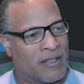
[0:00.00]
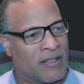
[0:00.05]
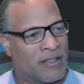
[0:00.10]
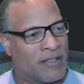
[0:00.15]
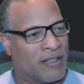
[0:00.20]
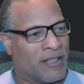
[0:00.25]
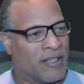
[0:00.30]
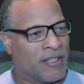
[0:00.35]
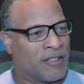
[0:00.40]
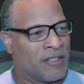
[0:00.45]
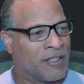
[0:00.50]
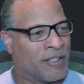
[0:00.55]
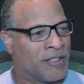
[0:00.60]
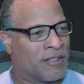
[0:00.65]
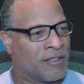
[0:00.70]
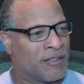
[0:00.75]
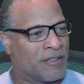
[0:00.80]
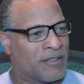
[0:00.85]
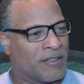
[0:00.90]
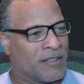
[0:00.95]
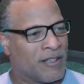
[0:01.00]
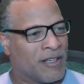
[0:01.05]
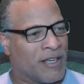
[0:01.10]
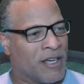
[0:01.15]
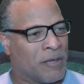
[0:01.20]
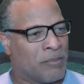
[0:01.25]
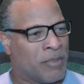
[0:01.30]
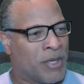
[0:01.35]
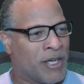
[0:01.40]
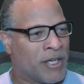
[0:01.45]
and then
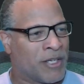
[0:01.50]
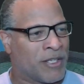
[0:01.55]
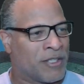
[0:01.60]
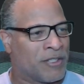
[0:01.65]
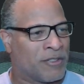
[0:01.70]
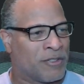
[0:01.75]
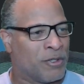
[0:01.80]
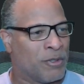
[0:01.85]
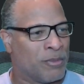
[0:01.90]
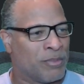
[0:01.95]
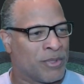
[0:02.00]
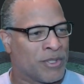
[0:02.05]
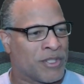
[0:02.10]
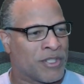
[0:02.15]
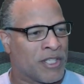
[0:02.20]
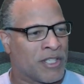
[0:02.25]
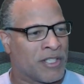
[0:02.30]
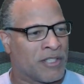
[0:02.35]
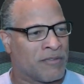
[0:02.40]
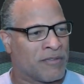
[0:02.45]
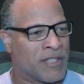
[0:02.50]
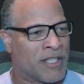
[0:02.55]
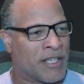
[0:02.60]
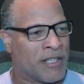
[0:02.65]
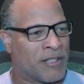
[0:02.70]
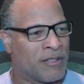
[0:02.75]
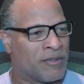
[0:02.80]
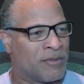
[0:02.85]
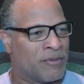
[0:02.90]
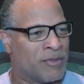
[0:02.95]
I pocket 2% of
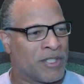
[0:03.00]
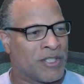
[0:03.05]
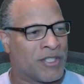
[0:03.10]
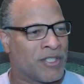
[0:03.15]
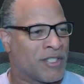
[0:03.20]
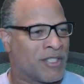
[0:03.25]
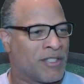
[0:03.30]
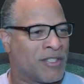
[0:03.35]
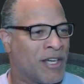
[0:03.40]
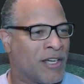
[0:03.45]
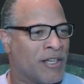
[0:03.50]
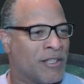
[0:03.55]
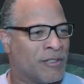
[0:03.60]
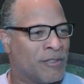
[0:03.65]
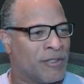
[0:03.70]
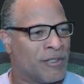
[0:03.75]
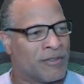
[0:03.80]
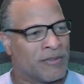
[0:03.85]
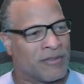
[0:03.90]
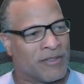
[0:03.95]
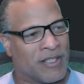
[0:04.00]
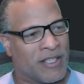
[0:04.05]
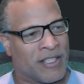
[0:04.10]
that, which is $1,